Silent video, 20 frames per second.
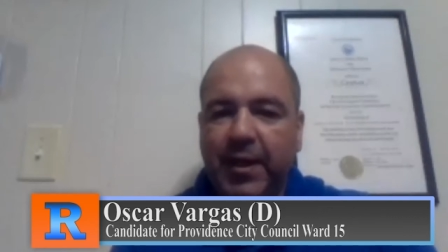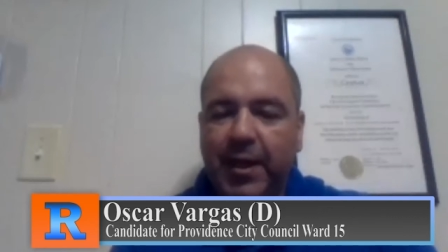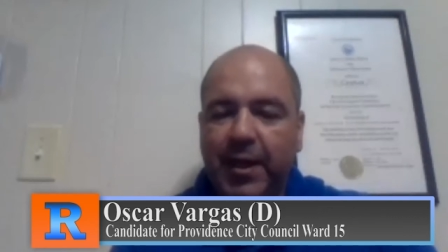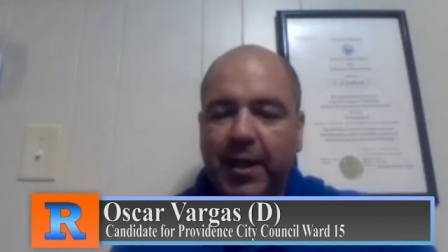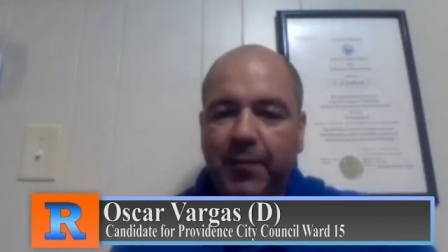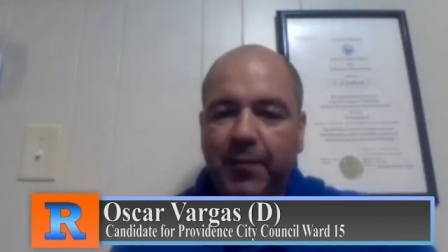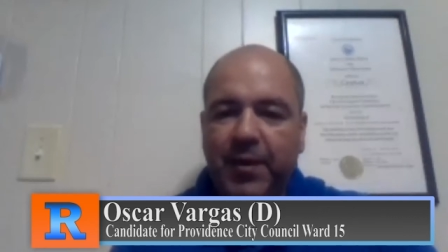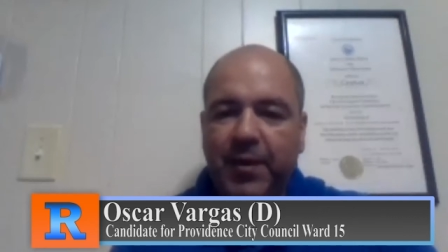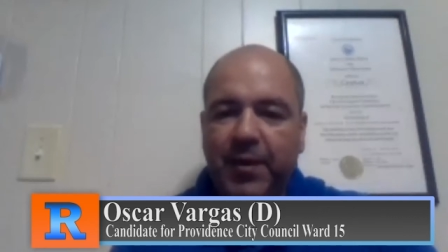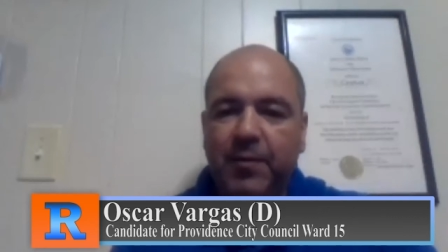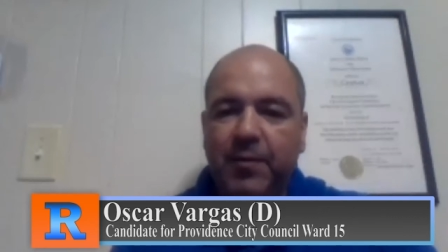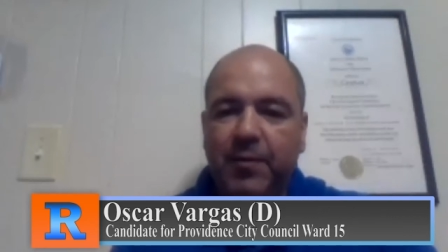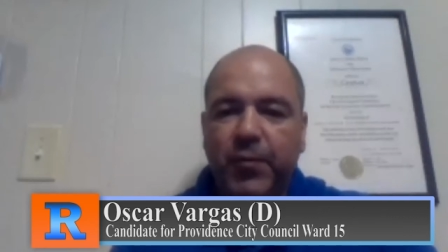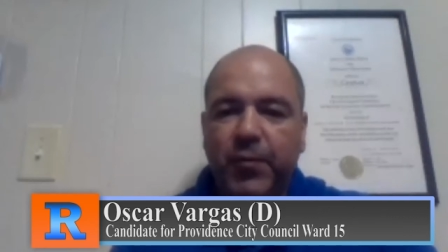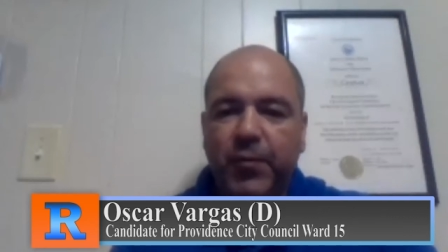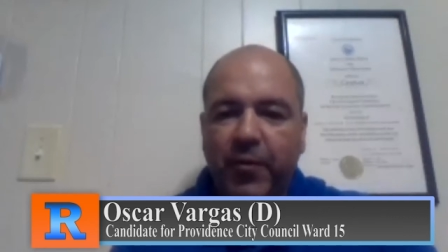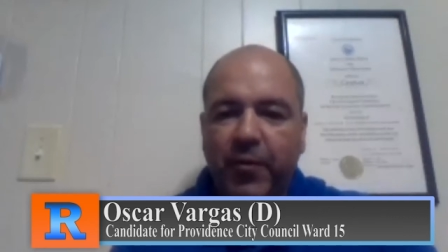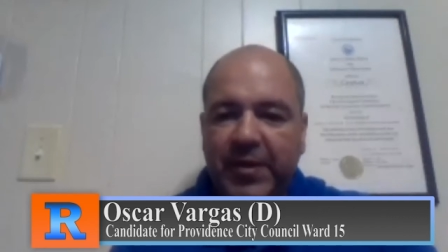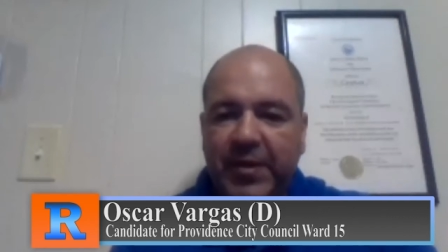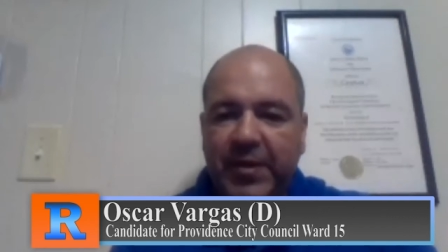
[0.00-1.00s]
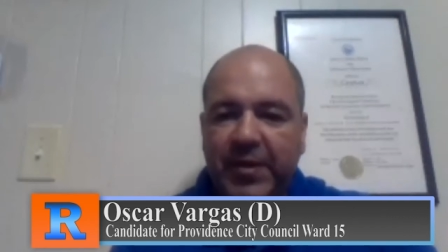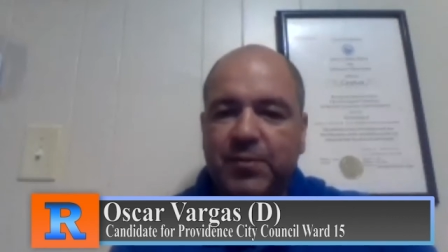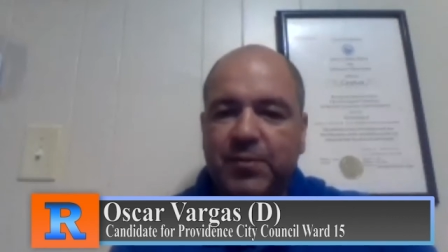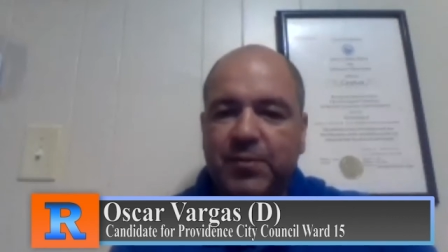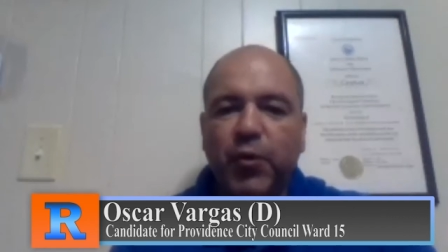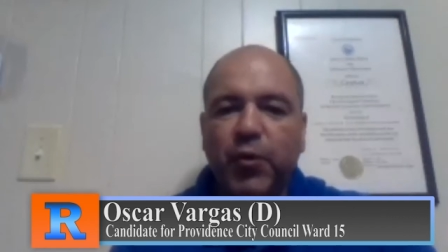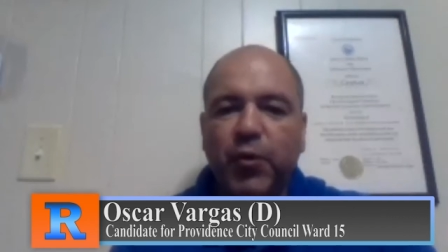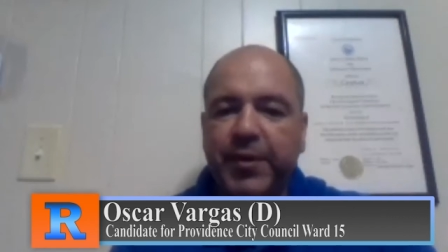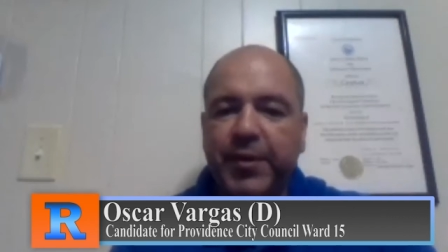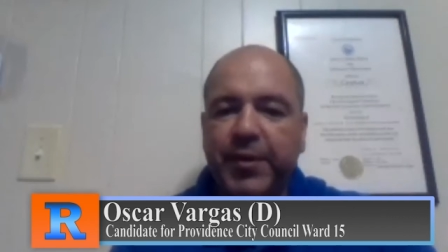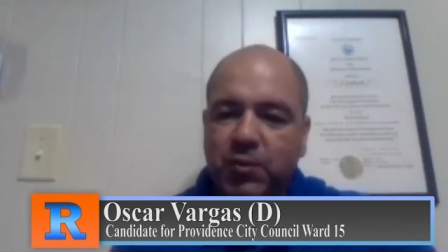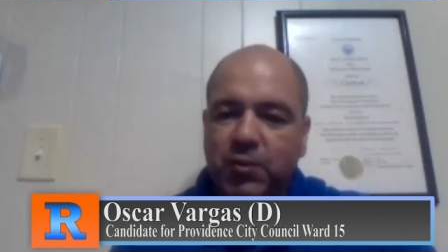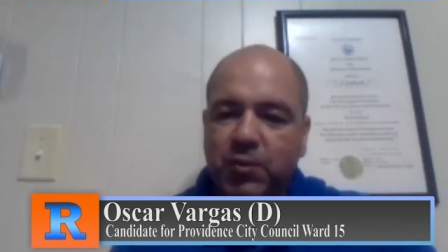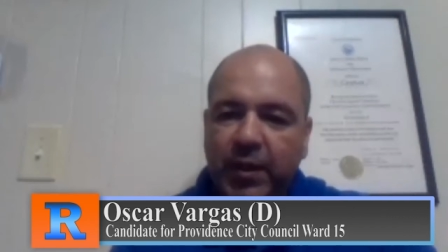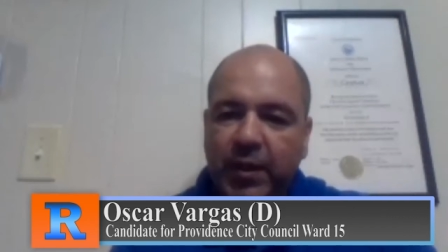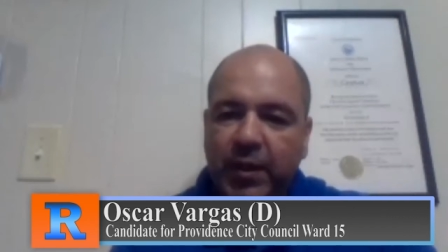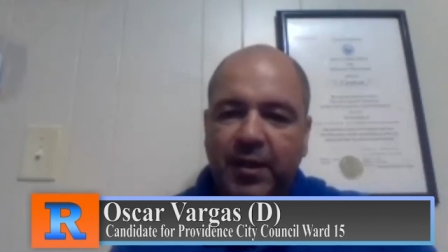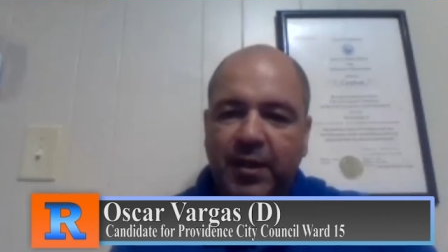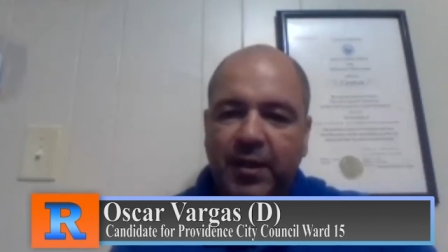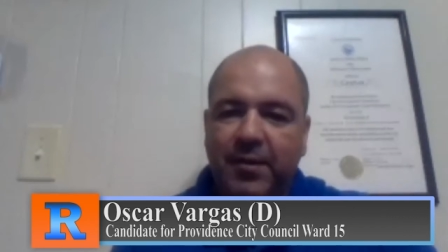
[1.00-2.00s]
i be in Providence more than
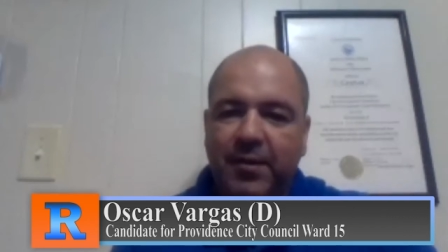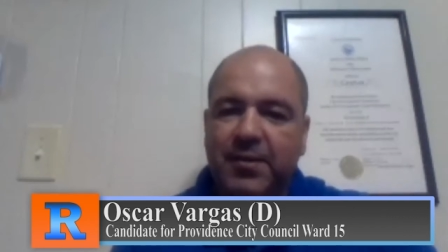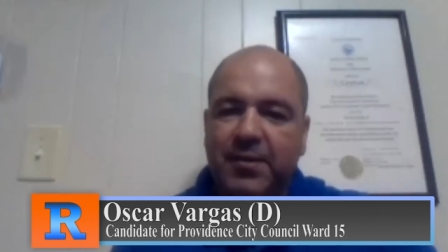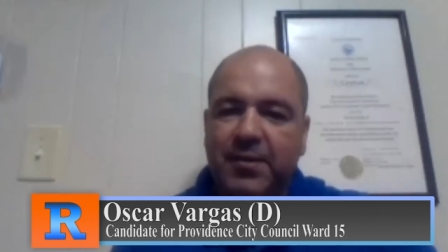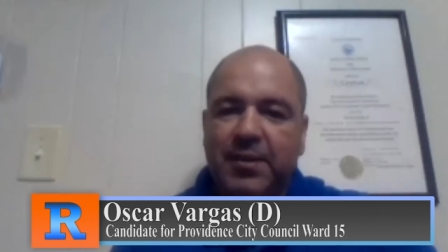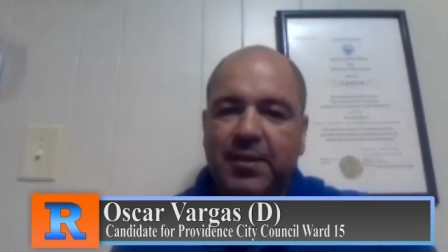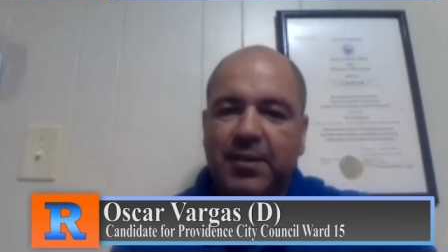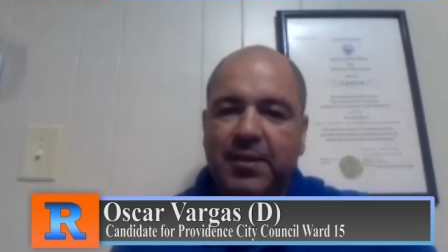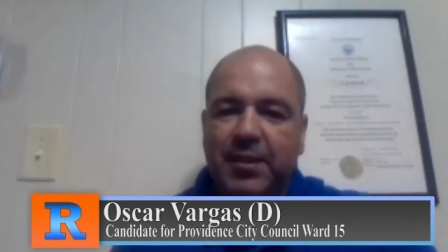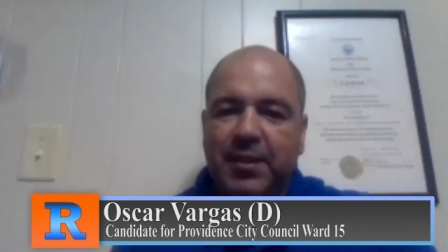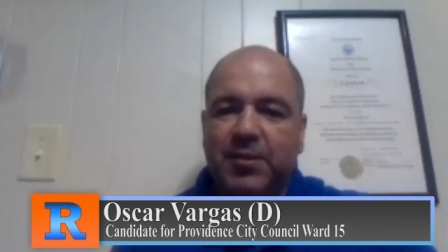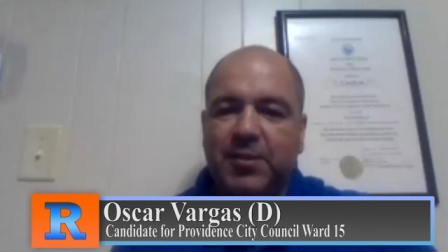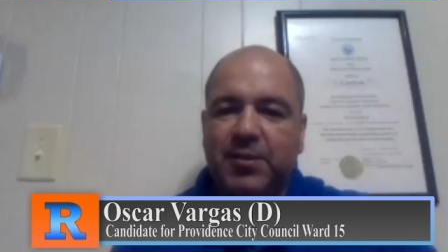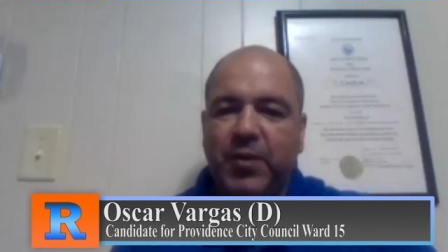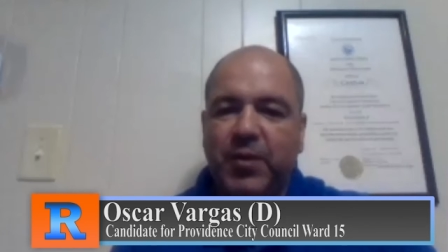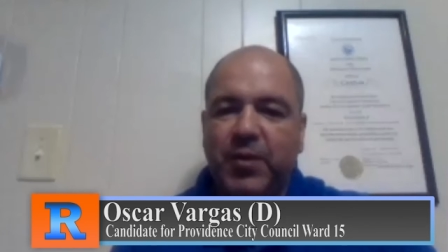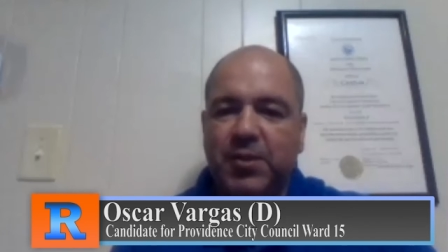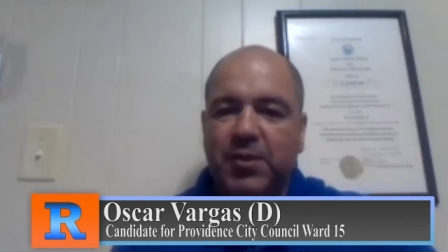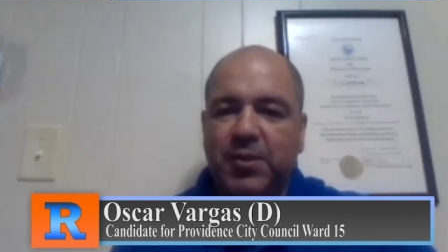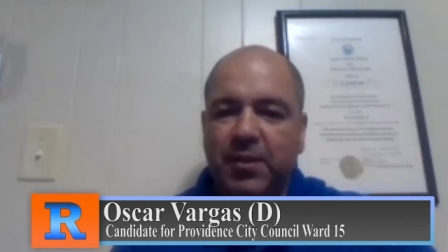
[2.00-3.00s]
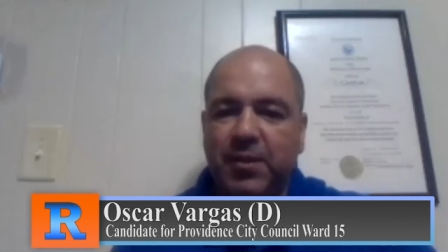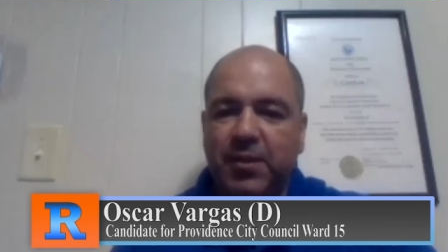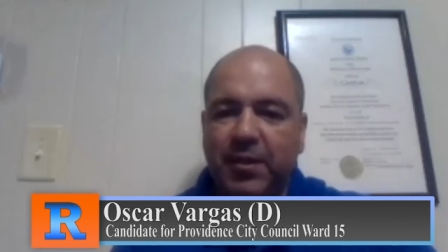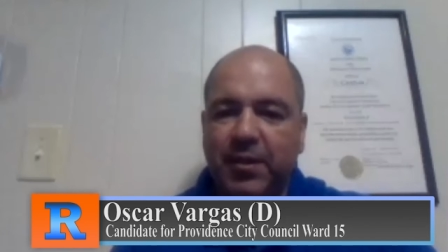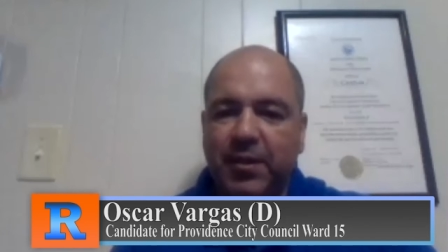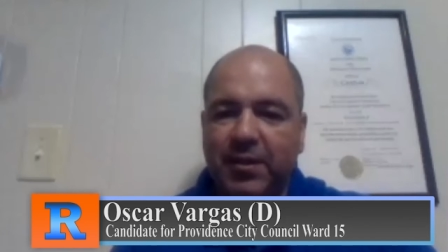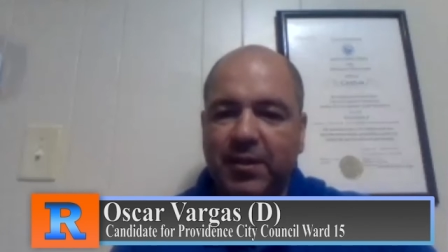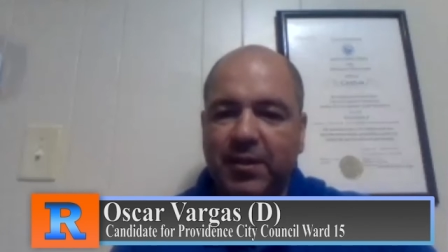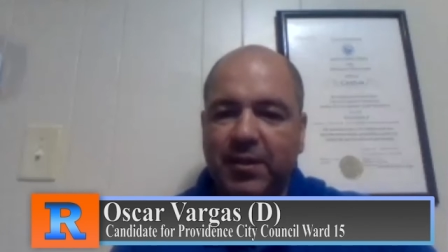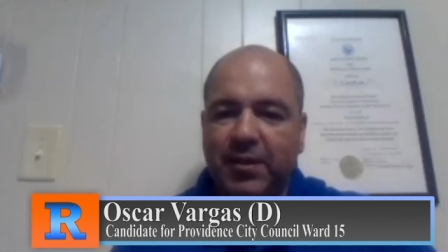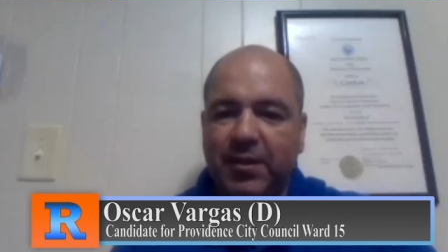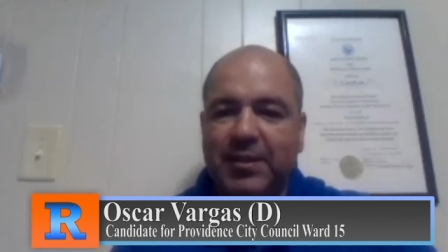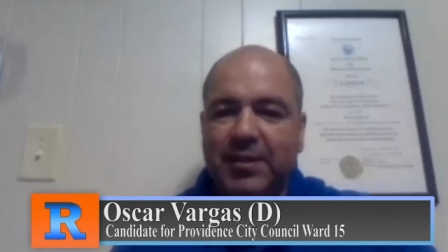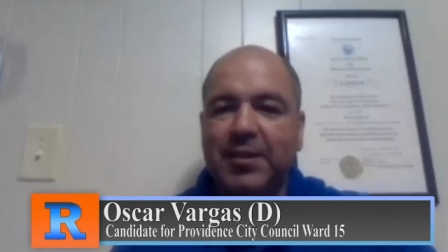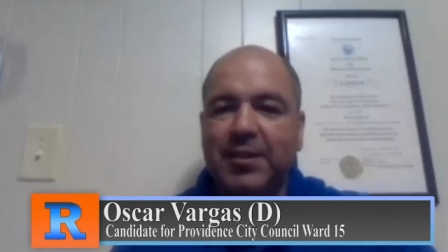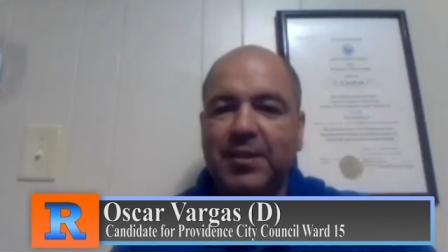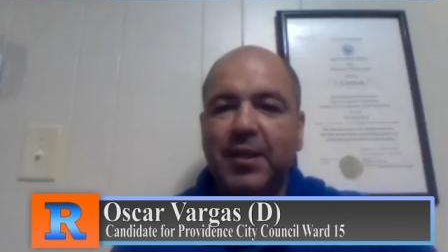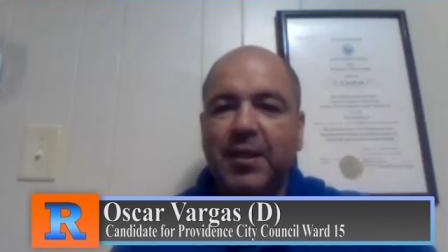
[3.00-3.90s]
20 years, and special in this